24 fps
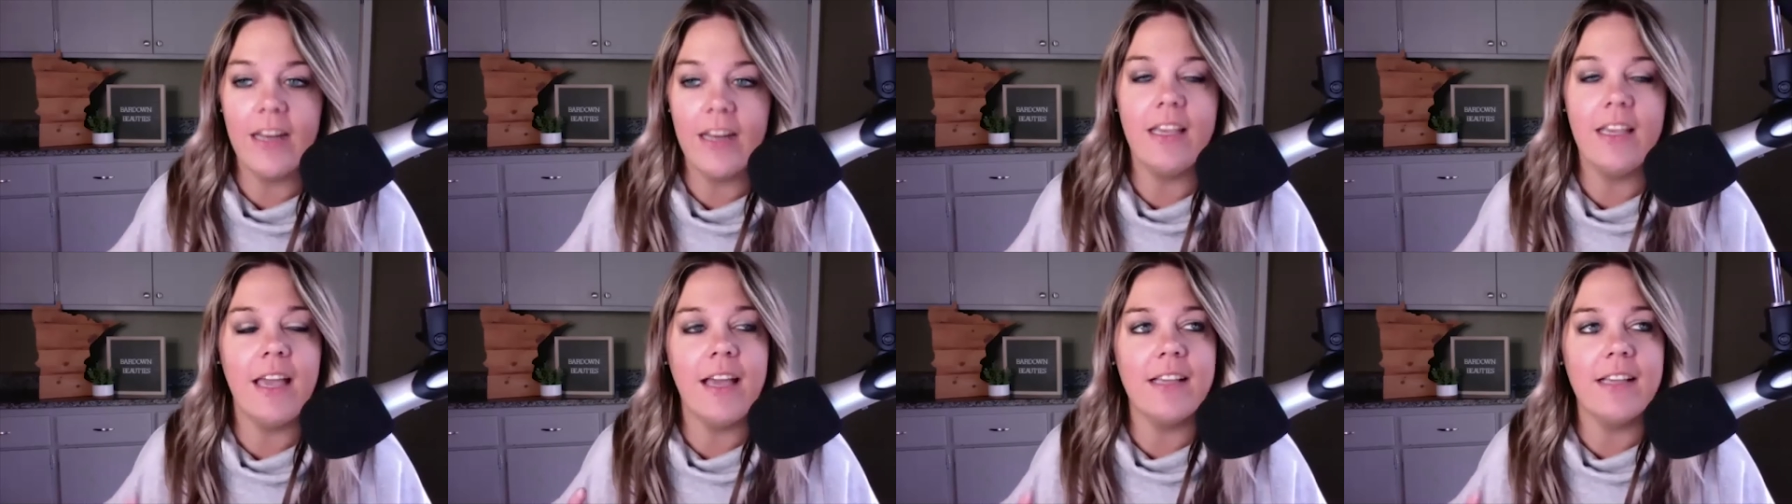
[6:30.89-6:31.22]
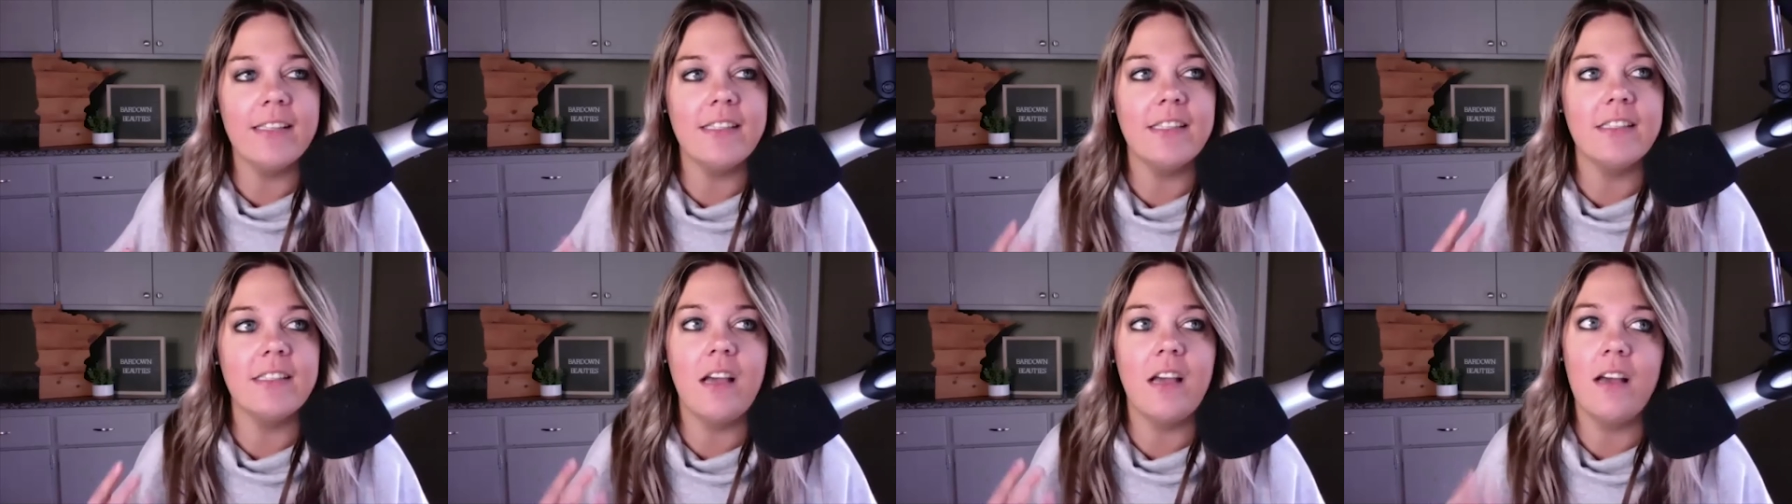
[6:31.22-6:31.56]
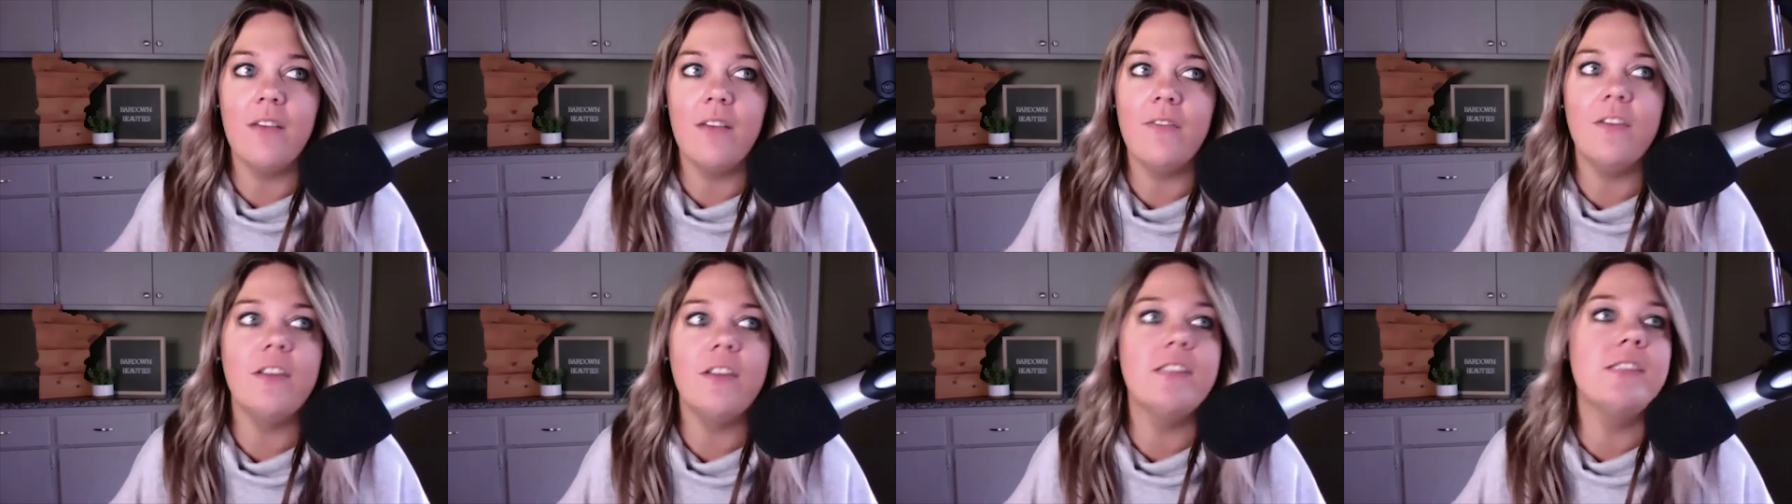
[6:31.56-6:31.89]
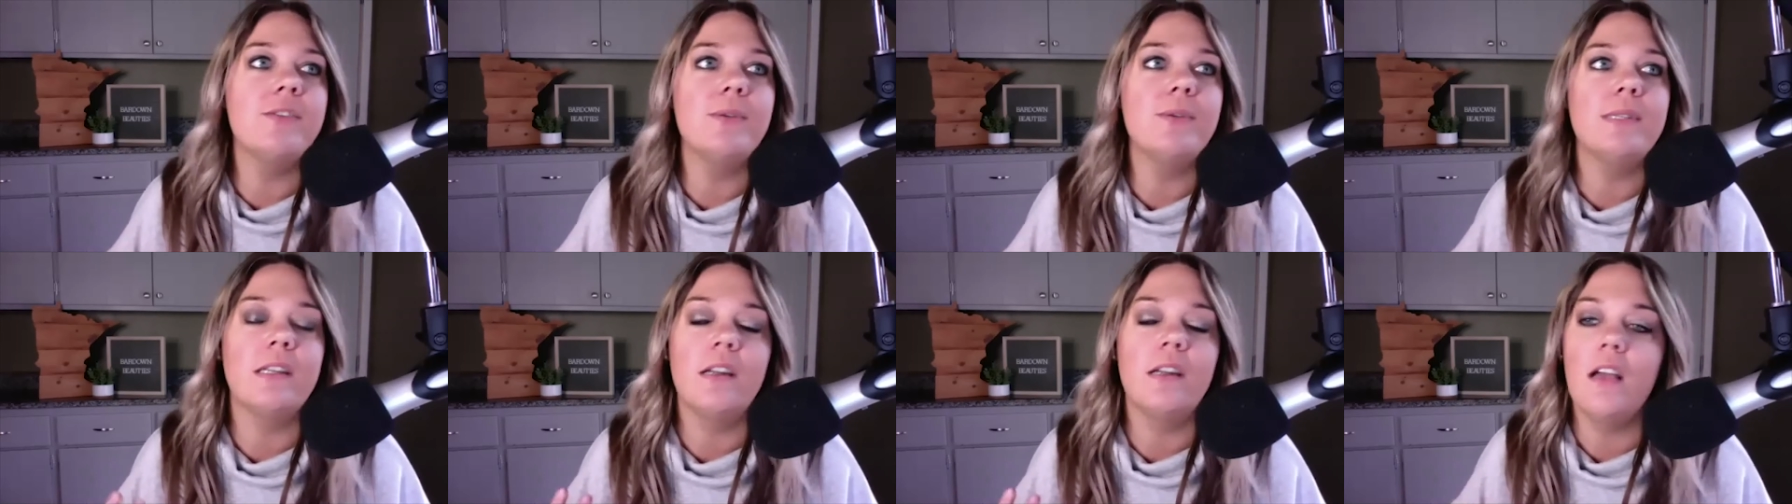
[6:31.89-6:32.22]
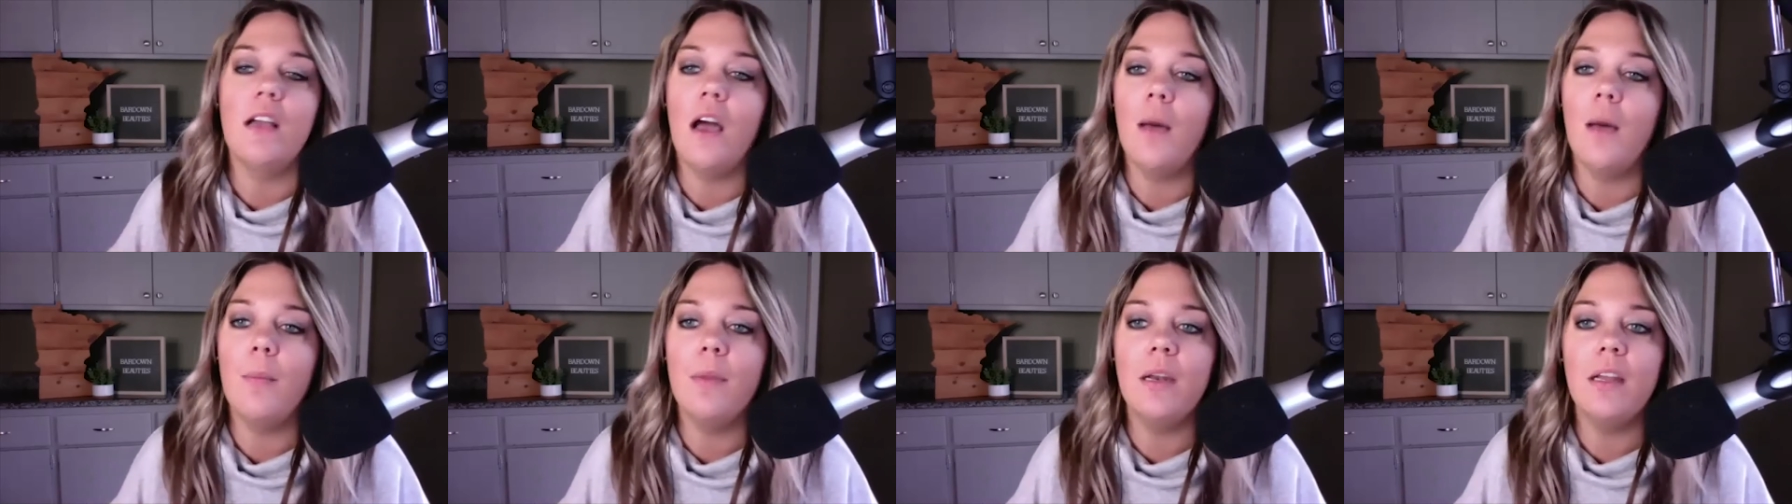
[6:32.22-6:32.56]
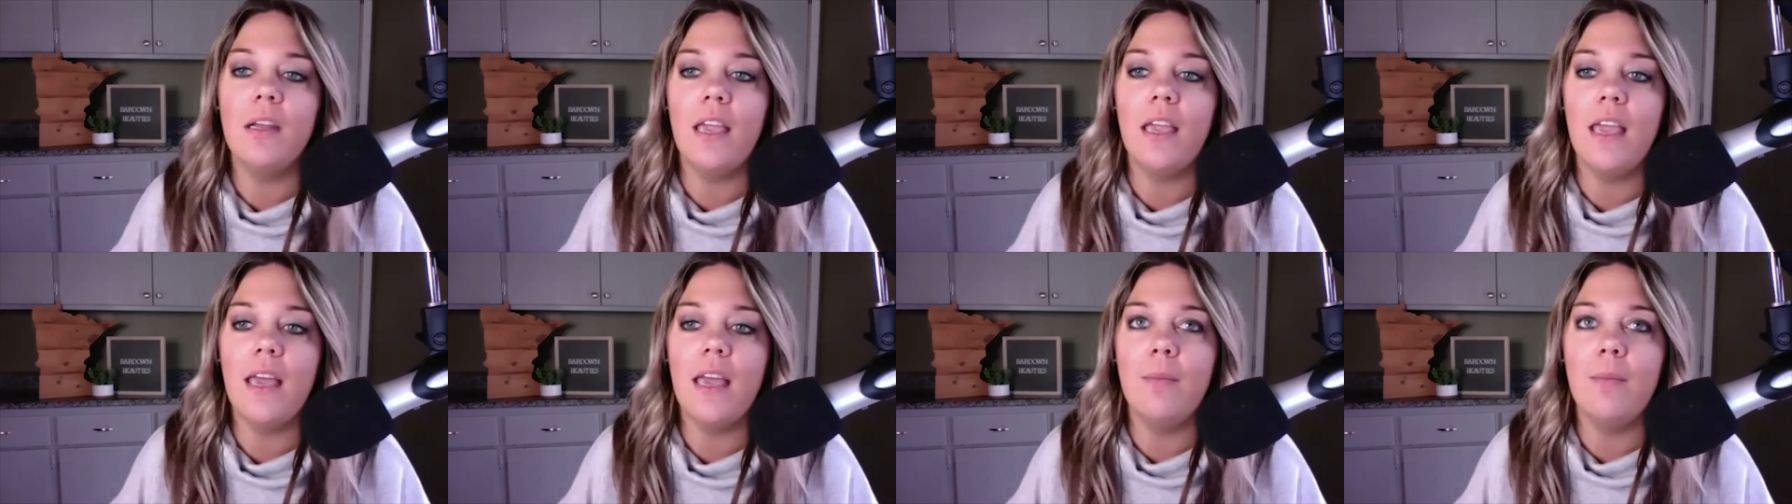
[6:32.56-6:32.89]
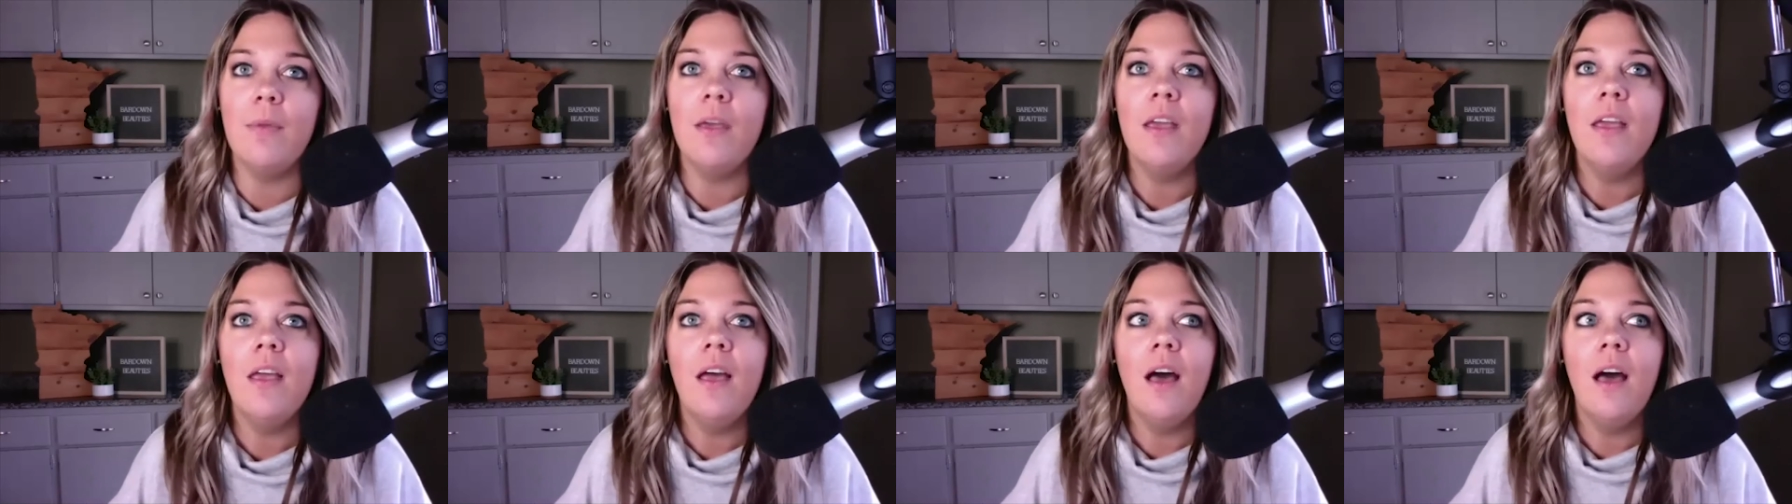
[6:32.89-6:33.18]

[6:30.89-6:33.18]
He has this confidence, so he's going to come into camp.